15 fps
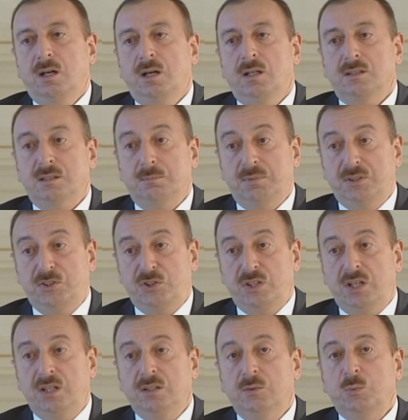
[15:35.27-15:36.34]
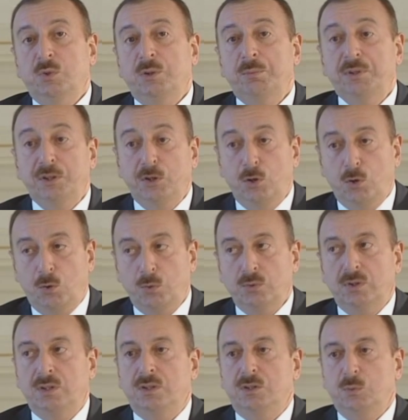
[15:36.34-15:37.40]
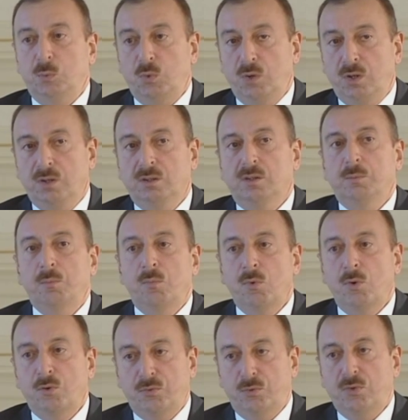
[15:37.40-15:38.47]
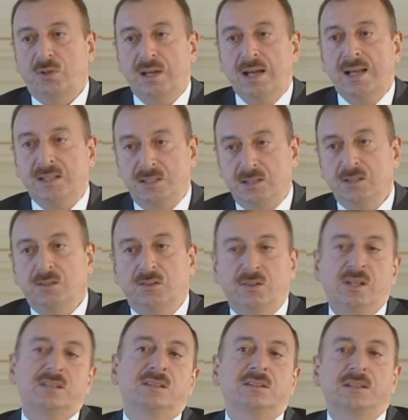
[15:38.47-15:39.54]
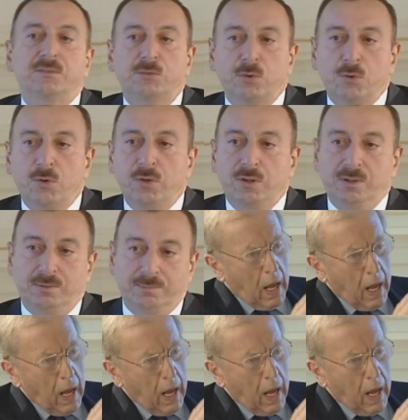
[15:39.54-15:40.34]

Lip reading: Azerbaijan will be known in the world more for gas rather than for oil.